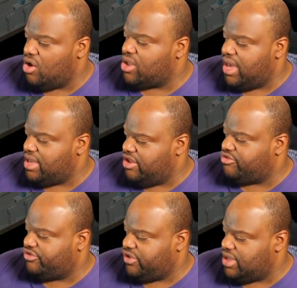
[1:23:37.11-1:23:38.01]
Okay,
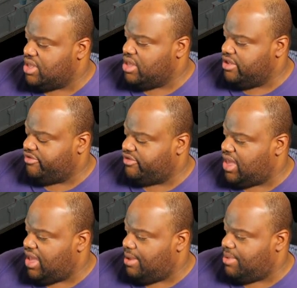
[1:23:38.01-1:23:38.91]
interesting. This
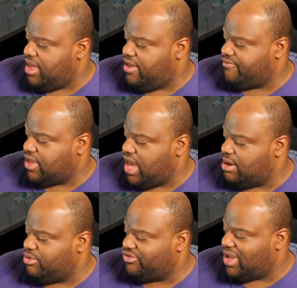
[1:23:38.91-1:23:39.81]
game have
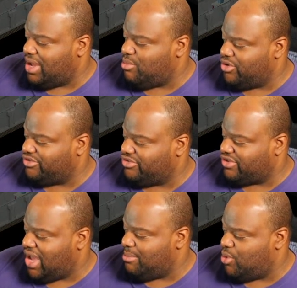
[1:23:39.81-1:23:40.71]
cannibal cyborgs or
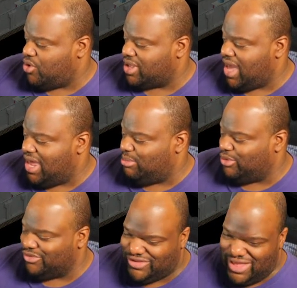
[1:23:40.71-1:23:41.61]
cyborg
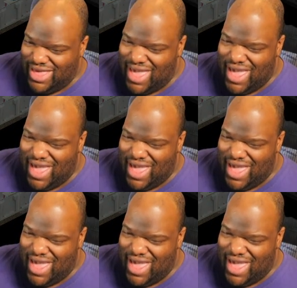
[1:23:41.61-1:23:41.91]
cannibals.